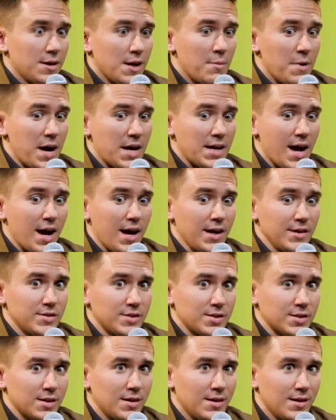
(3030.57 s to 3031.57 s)
Come on,
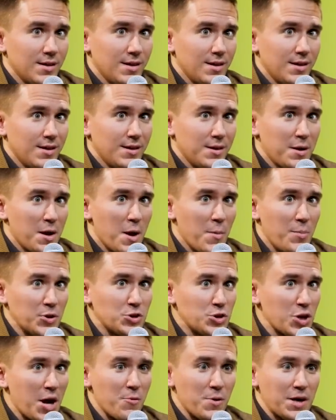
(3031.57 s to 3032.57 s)
eyes. I'll
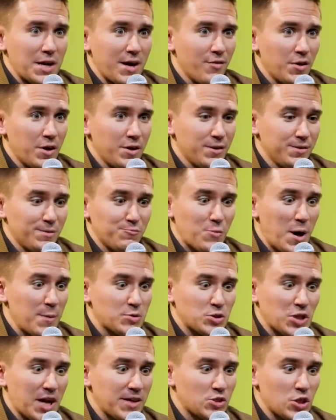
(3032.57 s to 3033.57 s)
put you on whatever
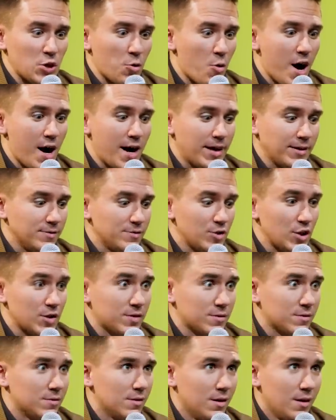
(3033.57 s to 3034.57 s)
website you want.
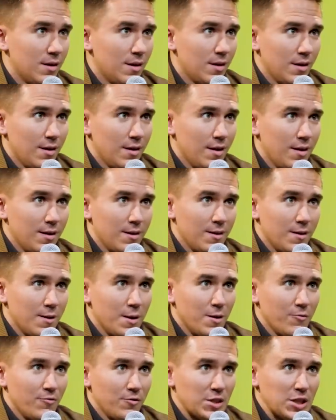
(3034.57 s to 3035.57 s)
Just,
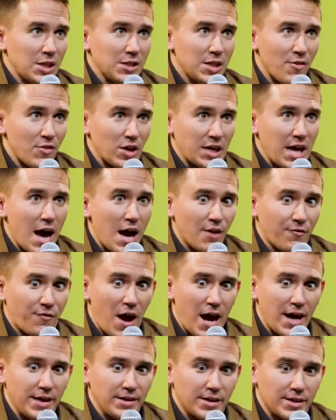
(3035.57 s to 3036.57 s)
for the love of God,
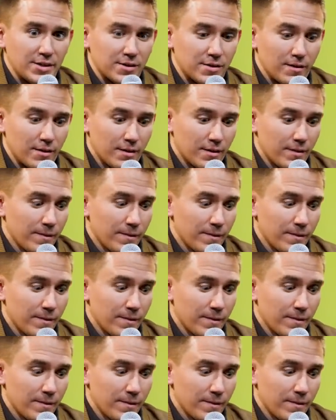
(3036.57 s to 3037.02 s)
find it.